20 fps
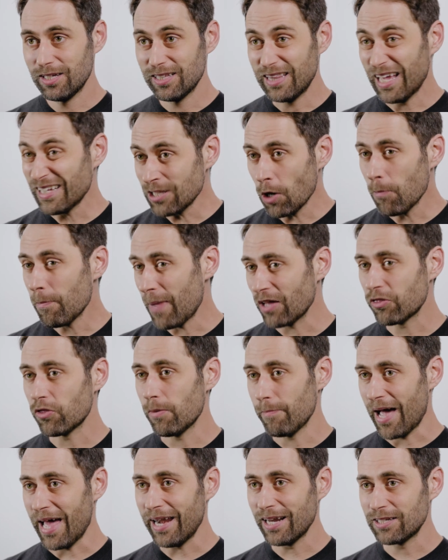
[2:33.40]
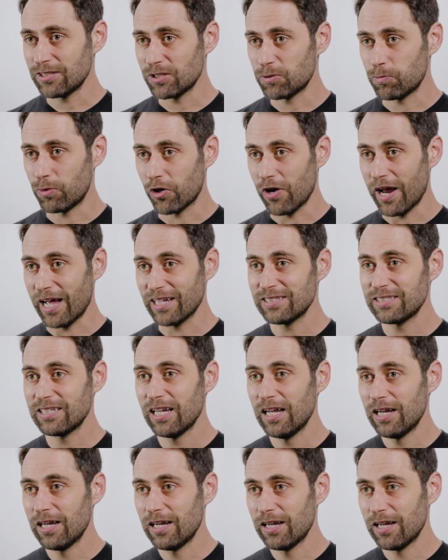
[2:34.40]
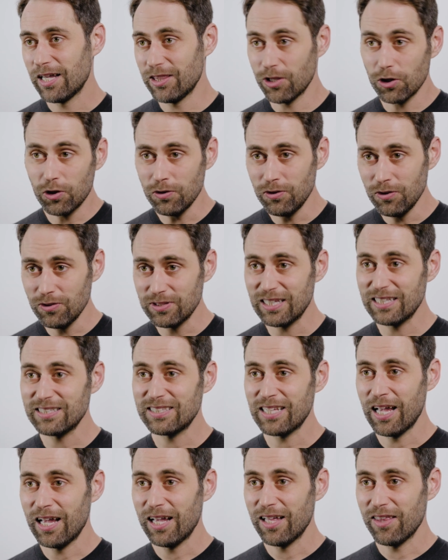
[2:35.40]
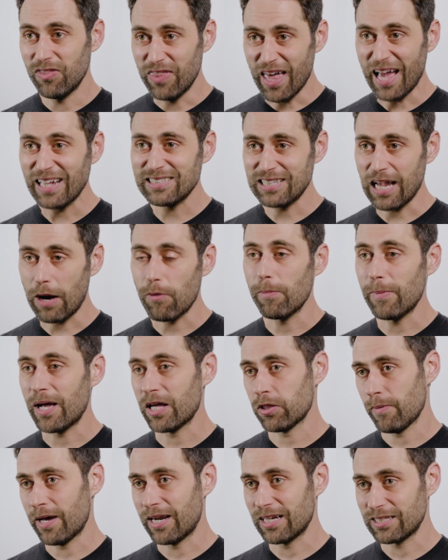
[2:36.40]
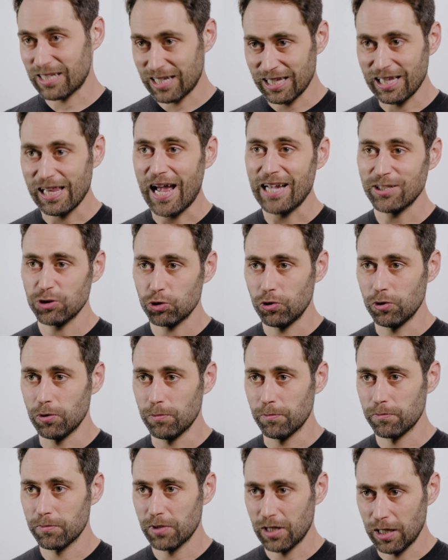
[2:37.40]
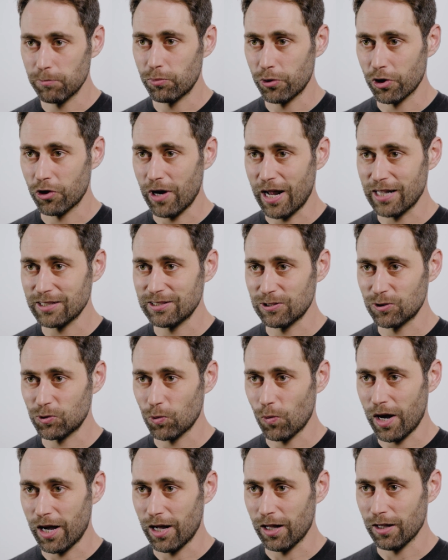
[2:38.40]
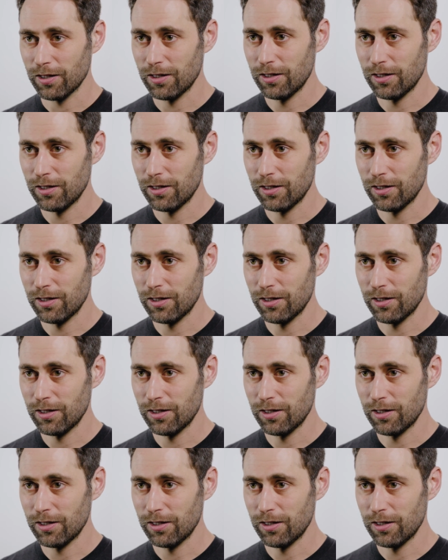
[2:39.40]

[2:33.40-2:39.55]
That's how mathematics has progressed. And the good news is that's how a mathematics classroom can progress as well.